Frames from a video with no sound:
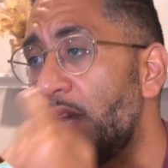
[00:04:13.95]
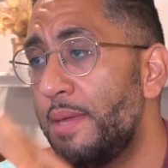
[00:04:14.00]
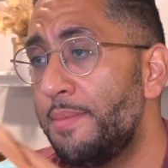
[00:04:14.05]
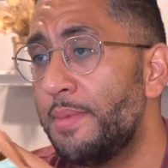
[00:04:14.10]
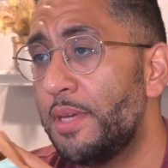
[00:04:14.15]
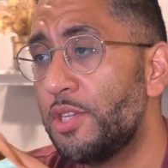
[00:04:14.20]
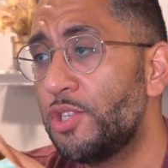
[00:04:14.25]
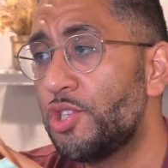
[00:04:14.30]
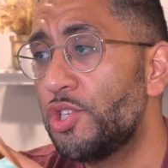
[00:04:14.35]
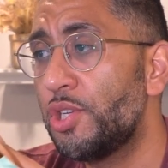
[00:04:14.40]

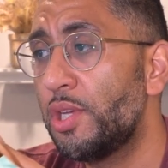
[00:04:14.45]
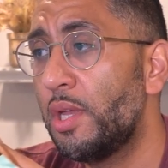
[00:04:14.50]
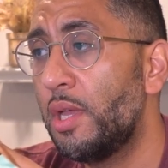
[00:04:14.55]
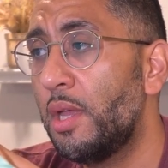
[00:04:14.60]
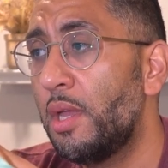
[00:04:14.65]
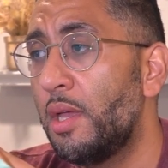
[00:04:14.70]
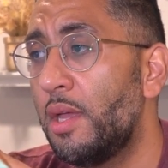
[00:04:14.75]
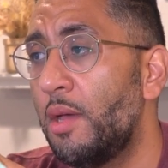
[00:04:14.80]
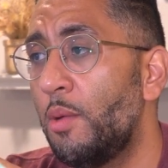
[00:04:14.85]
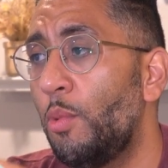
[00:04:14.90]
image,
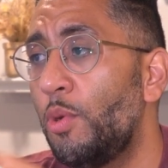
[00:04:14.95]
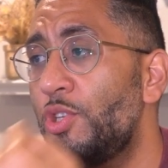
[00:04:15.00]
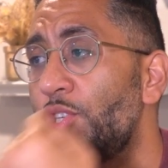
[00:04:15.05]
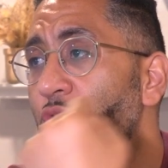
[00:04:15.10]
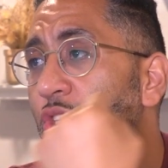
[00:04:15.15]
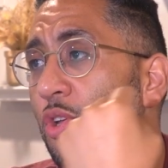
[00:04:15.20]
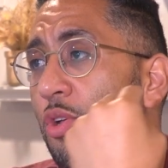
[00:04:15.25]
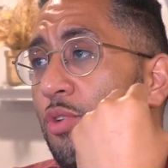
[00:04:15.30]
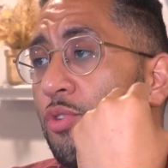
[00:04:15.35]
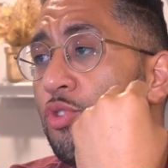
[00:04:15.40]
which
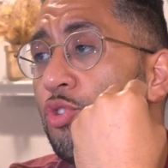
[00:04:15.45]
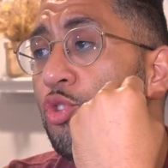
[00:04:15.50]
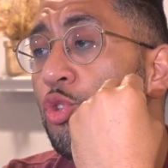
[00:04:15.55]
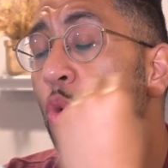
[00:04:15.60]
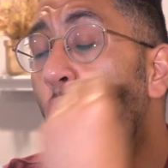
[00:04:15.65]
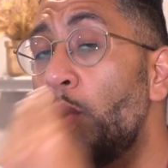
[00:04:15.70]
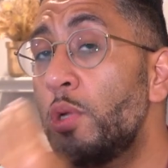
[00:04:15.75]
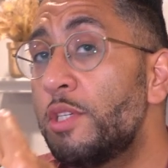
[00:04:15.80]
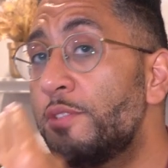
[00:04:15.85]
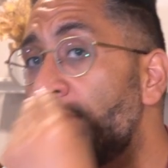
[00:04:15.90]
is
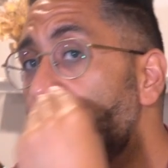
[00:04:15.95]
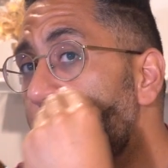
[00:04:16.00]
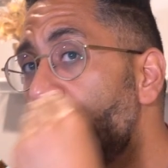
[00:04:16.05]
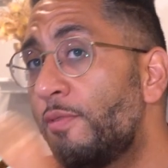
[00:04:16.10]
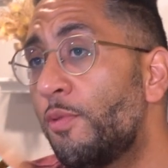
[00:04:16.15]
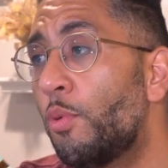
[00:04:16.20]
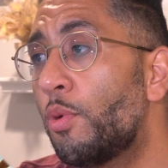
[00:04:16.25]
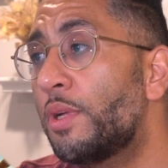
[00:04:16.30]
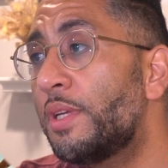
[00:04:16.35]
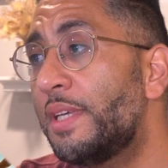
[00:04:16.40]

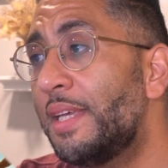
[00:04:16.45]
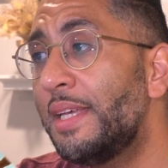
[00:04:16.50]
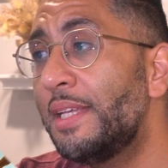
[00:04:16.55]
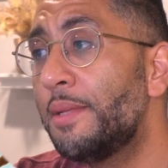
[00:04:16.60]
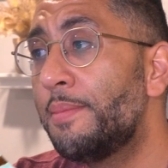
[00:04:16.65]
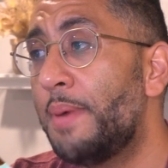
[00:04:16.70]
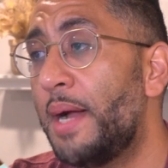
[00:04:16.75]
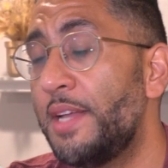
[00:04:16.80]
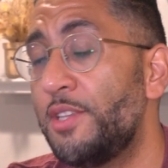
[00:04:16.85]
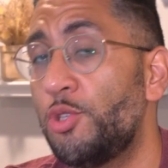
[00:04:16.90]
254
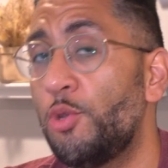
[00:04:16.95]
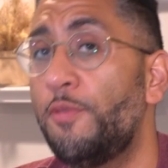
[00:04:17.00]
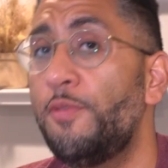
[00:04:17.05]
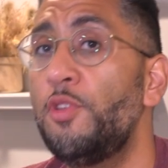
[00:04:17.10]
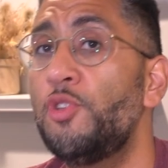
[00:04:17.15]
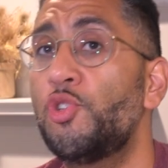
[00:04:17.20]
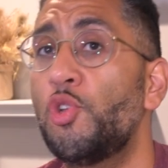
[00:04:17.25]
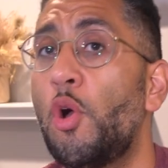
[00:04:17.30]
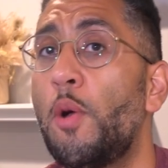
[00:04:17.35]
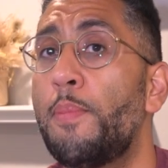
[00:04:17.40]
kilobytes. So if
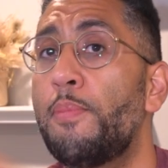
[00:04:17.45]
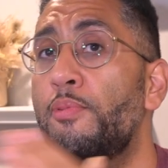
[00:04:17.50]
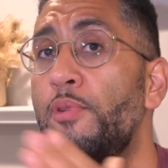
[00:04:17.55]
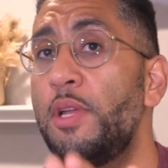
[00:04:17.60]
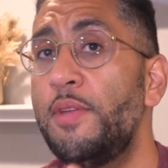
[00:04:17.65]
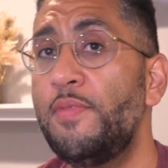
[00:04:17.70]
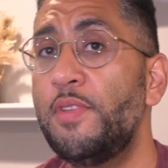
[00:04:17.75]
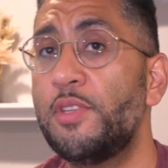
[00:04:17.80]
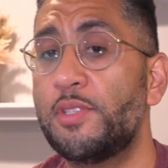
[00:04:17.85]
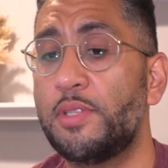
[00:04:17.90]
you saw
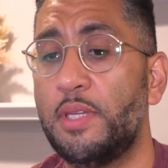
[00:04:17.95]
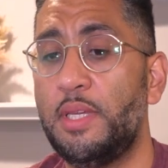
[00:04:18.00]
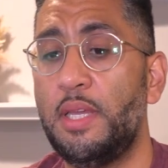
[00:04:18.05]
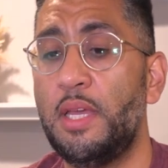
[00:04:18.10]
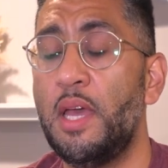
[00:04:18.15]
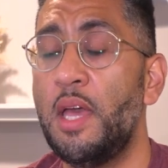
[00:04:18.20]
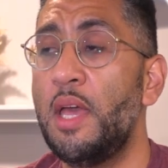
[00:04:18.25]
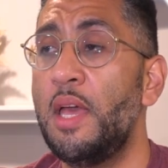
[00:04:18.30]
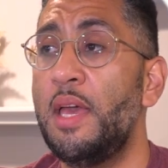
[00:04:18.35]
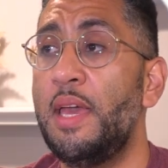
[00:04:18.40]

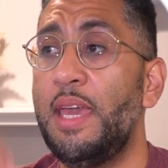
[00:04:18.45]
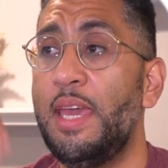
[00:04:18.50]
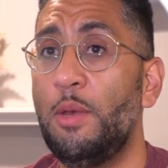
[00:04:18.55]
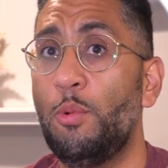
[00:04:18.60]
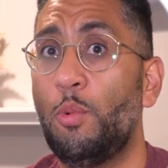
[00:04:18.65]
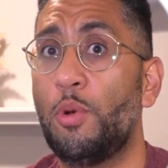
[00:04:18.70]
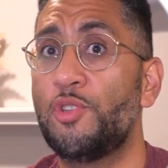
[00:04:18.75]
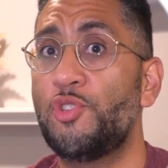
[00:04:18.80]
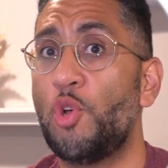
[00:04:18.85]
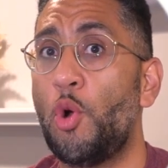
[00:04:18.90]
previously, it
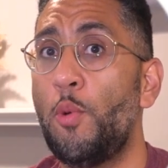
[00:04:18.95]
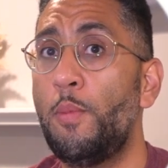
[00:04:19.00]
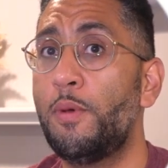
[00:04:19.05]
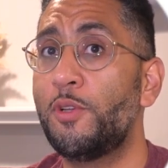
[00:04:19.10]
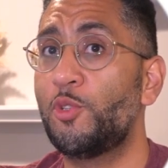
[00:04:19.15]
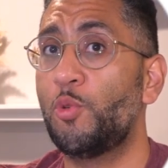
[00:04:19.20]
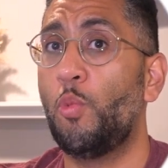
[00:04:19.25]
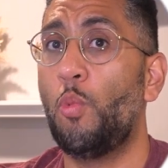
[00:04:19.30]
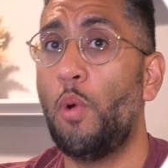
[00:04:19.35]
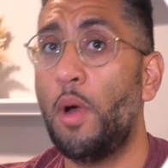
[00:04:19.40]
was
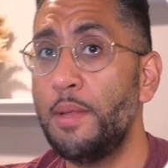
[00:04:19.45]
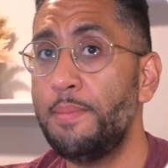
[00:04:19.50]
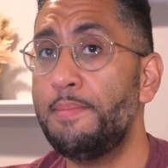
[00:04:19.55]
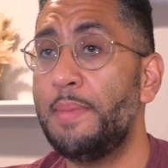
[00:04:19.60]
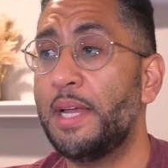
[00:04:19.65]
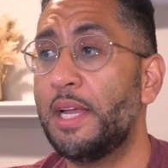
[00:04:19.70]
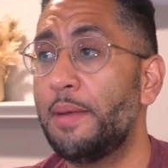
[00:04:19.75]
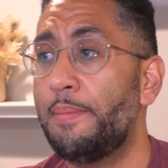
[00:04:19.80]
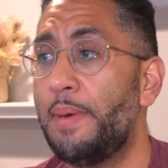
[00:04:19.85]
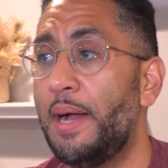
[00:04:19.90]
almost 1
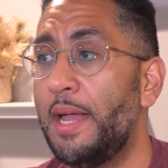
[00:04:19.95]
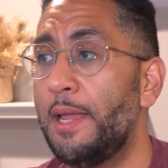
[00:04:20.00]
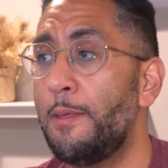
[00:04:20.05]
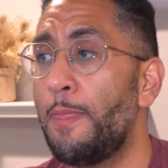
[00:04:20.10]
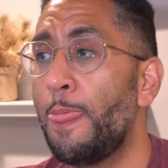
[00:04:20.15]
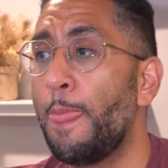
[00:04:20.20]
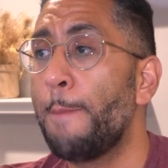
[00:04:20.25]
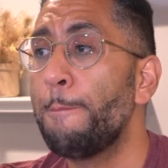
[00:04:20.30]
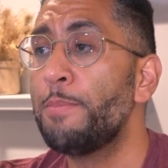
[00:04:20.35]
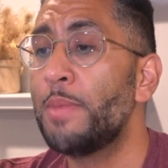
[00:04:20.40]
megabyte.
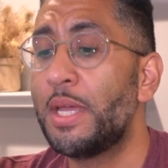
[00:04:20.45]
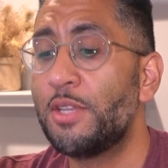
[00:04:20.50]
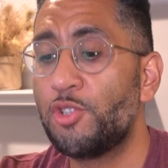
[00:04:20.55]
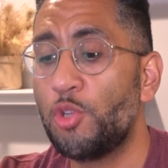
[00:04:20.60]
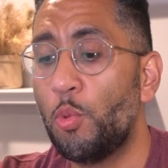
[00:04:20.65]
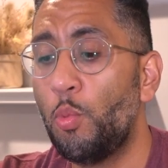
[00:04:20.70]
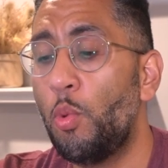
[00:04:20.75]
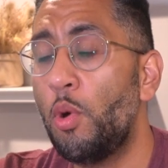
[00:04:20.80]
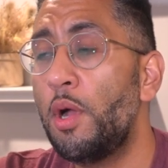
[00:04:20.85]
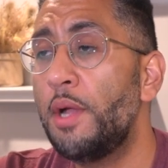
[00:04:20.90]

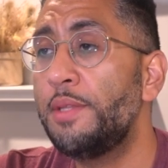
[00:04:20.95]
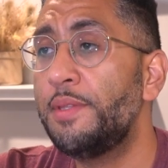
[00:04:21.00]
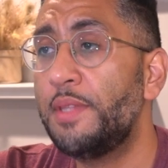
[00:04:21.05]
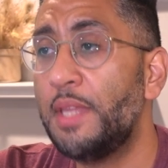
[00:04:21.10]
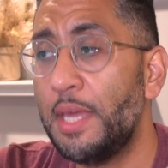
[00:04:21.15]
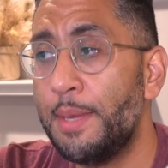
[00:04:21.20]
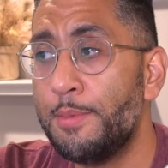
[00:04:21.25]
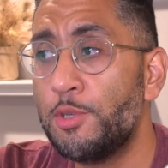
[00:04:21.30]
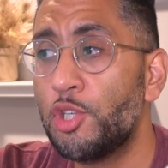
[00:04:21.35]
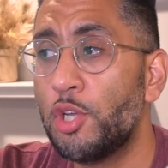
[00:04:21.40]
So one,
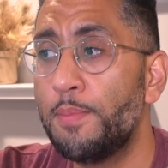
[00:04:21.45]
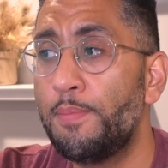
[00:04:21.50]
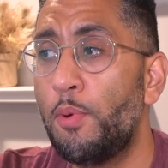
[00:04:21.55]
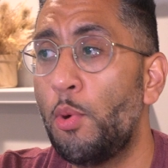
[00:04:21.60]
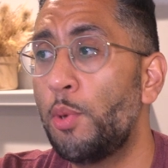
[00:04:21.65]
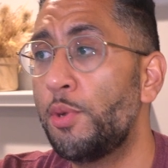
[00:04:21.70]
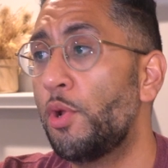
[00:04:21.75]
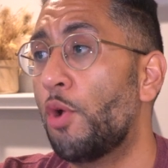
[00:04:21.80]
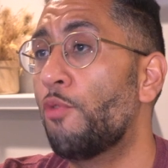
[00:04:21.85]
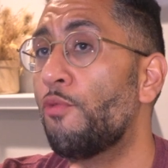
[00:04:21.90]
the image
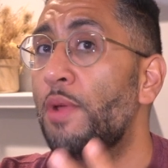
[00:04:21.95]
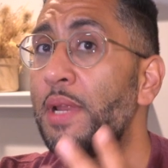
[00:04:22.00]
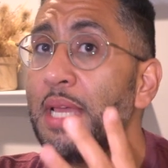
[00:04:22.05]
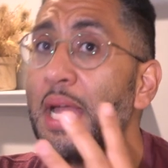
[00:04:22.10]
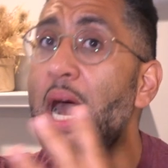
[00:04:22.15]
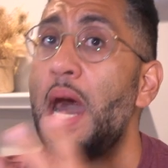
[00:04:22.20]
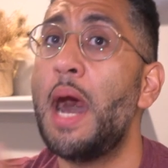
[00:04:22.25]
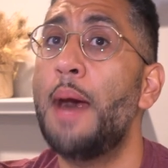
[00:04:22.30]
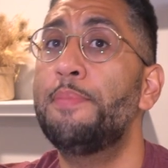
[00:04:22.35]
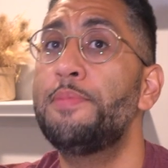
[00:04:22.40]
component already
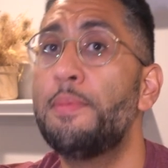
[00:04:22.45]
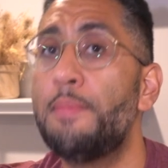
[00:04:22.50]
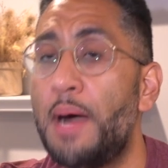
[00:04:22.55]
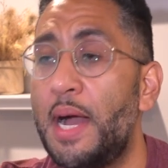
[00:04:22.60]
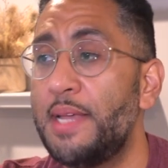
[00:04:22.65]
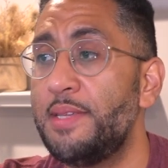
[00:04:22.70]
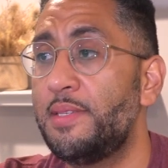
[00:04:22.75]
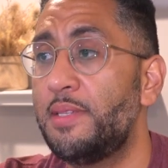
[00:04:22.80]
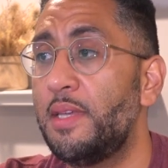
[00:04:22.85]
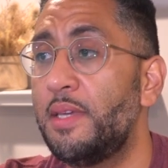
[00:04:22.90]

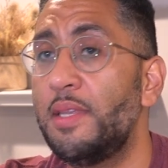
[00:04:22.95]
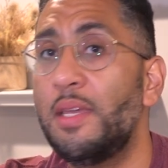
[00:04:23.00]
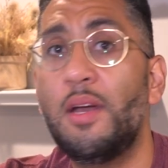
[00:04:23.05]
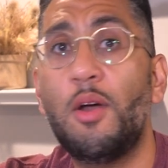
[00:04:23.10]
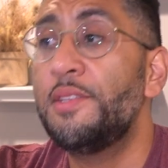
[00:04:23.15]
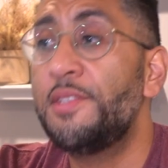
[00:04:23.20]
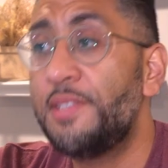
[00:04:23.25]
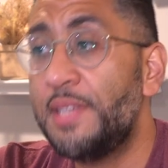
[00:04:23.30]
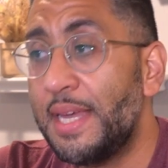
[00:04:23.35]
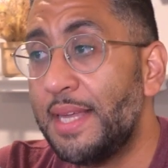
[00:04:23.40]
optimized
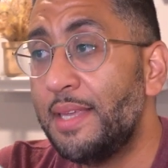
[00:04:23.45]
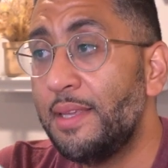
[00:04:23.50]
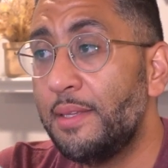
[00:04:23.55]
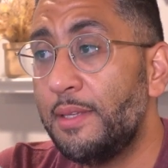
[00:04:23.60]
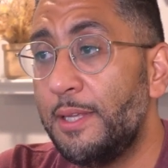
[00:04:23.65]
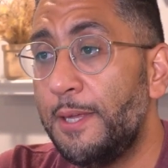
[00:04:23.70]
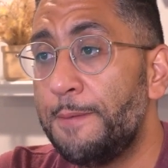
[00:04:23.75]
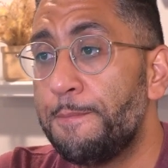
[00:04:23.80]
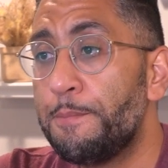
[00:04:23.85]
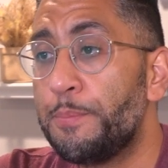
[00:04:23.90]
it.
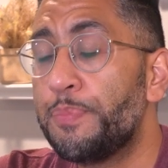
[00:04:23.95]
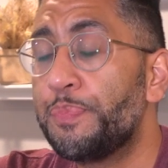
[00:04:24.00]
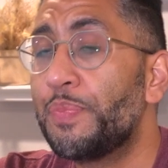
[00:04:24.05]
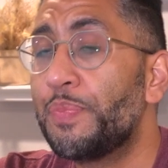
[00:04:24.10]
Secondly,